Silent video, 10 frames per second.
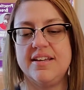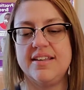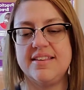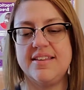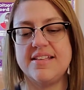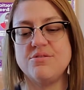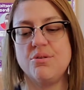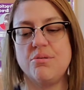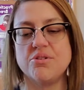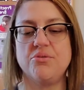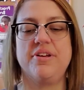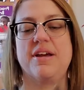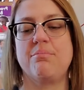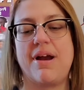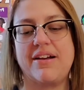So that's what we were doing
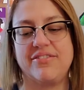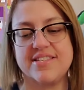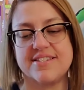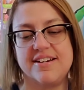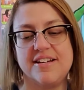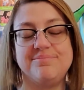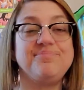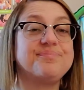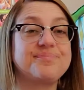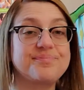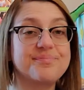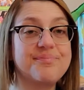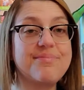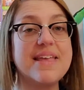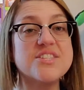at breakfast time.
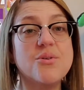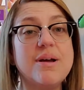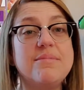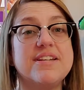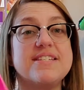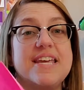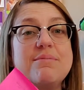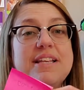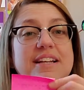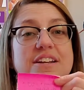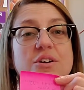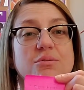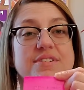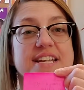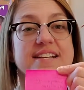So I'm going to take my little
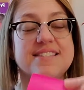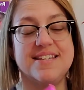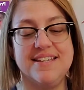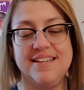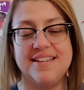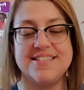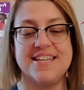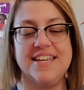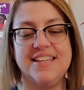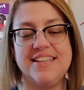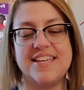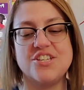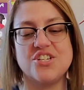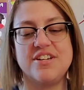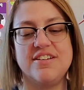note, dancing and singing in the
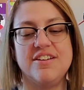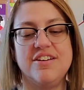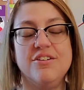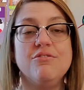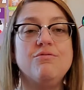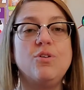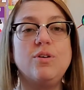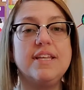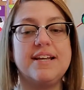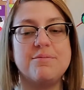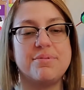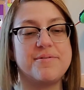kitchen, fold it up,